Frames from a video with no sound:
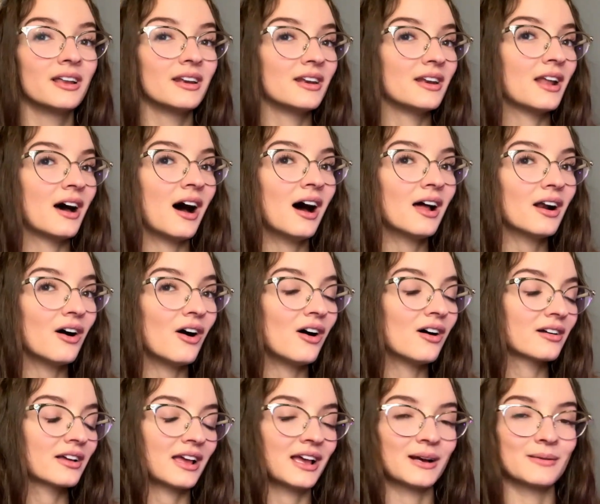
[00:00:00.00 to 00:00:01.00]
Not
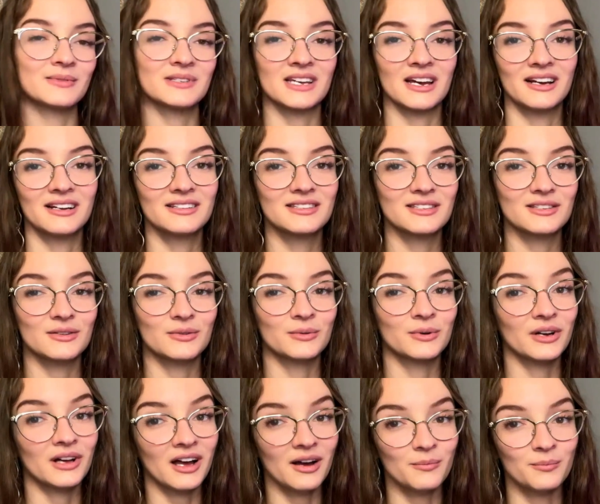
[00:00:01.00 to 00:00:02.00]
all campsites
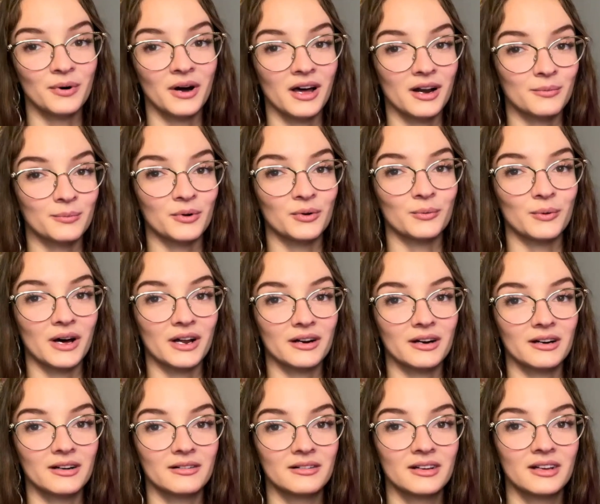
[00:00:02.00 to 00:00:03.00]
will have potable
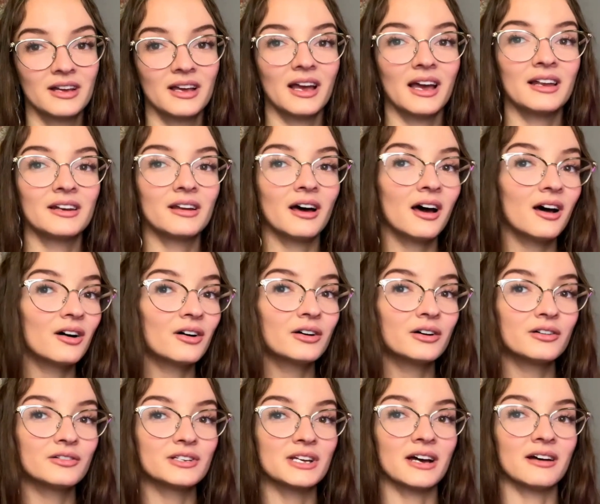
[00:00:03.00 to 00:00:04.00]
water, and not all
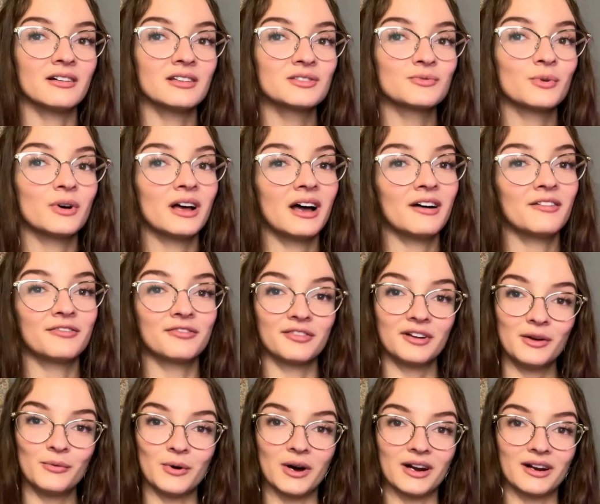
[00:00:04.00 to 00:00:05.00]
hotels will have
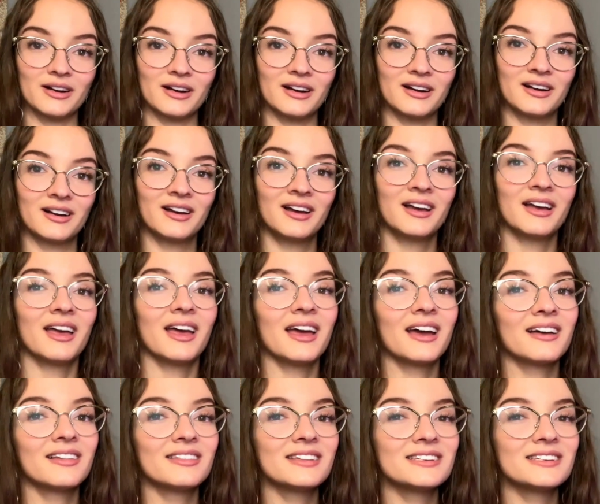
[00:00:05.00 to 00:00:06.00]
free water. And the